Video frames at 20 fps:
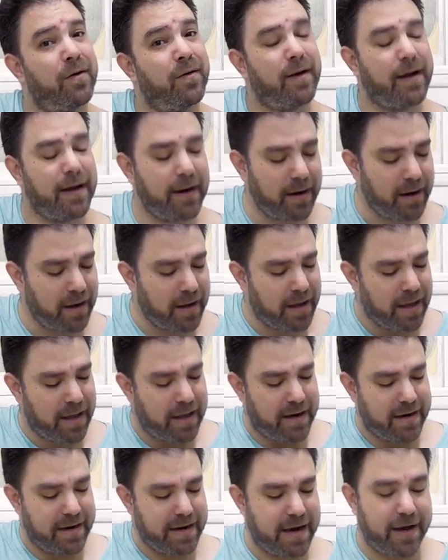Okay,
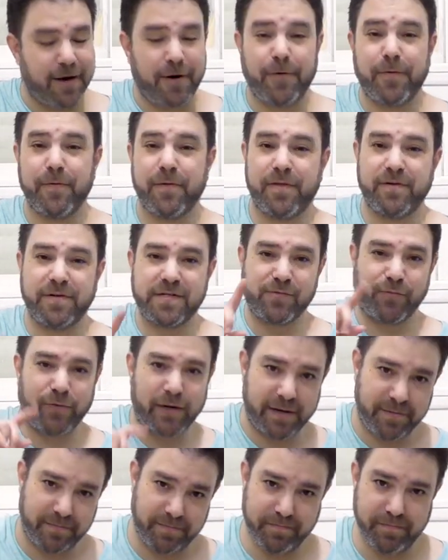now there's
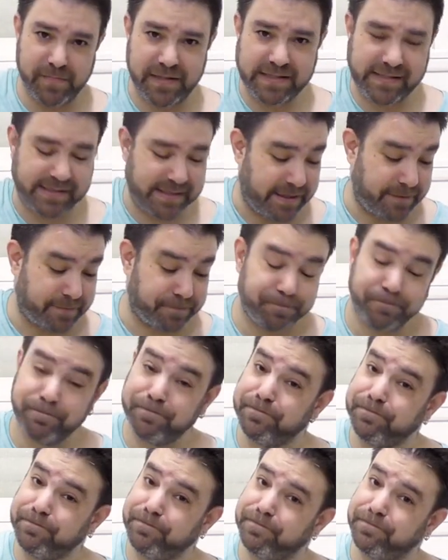one missing.
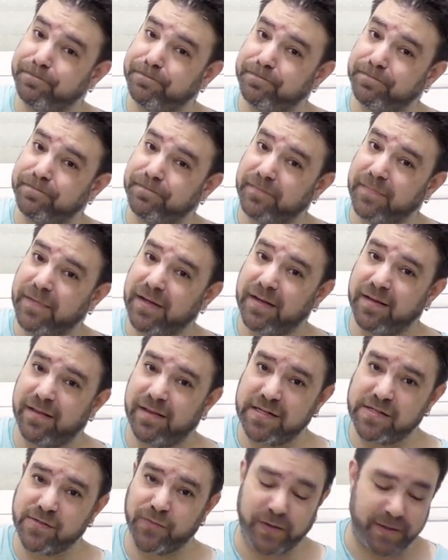
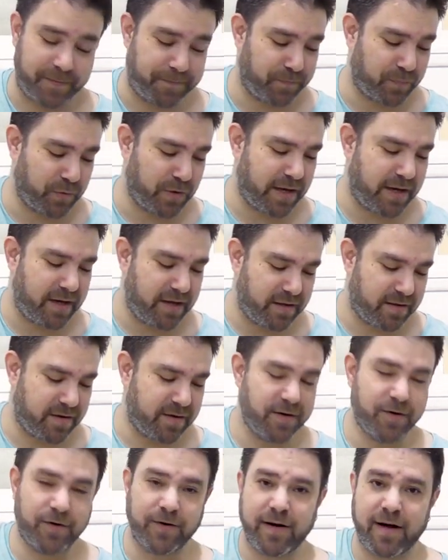This one, okay?
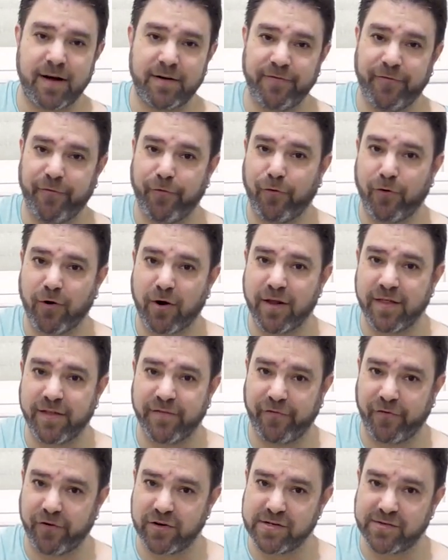The note on 4 on
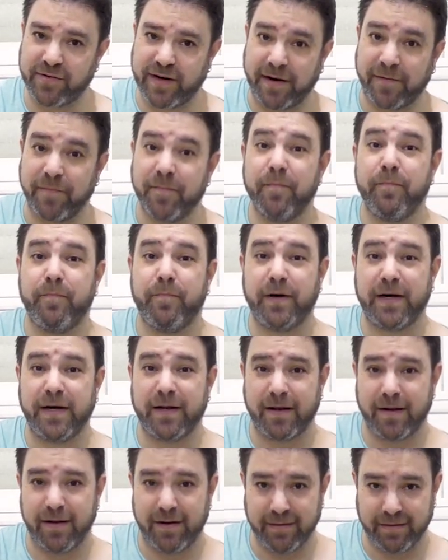the first string.
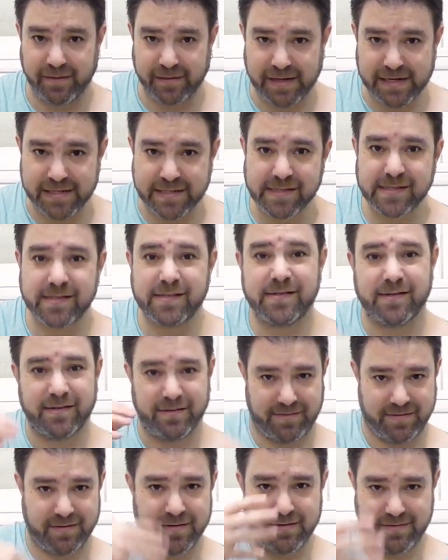But
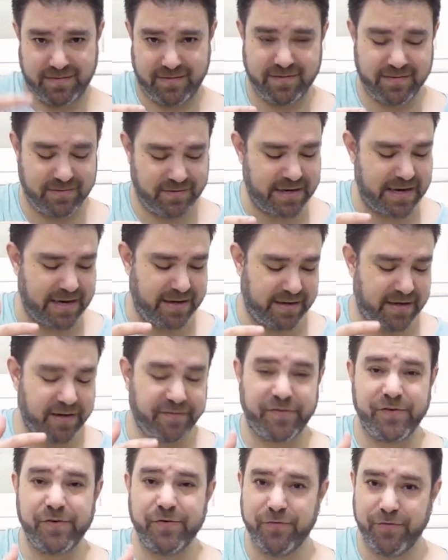let's
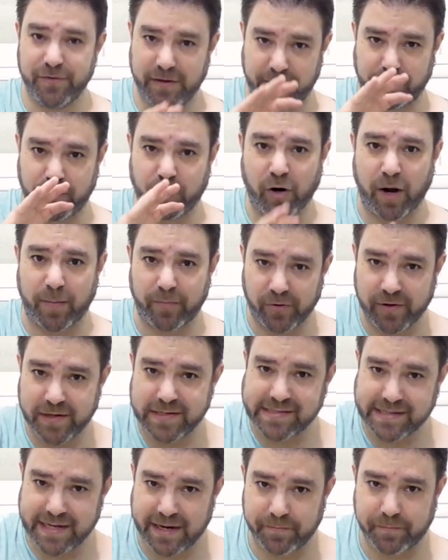give you a proper
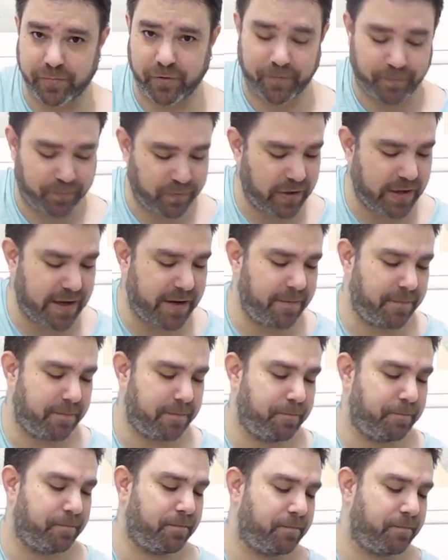example, okay?